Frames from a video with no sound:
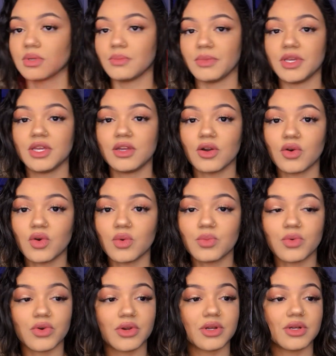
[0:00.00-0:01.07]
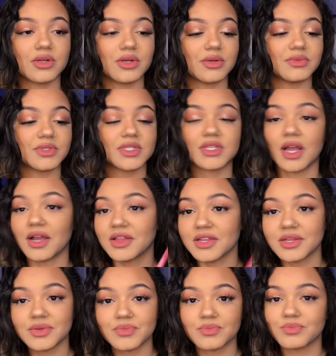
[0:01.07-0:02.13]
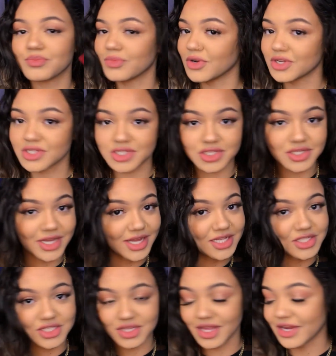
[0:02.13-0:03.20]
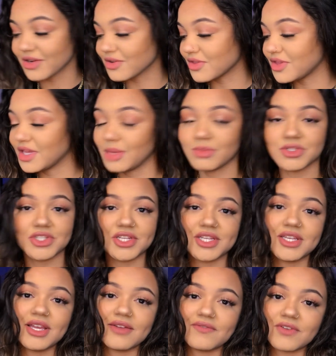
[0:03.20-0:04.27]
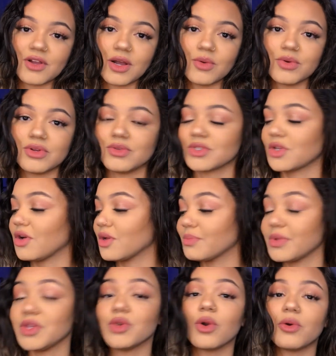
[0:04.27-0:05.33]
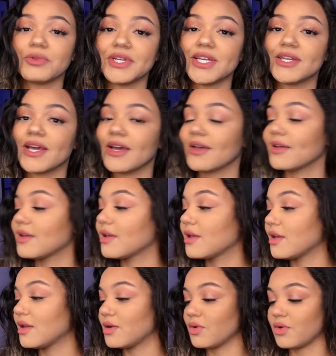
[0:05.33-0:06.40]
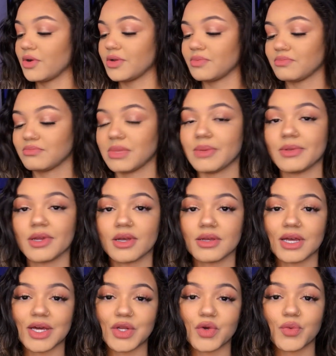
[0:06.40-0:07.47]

a mini comb, or a styling brush edge layer thingamajiggy. I forgot what it was called, but you gonna need that, or maybe not. I don't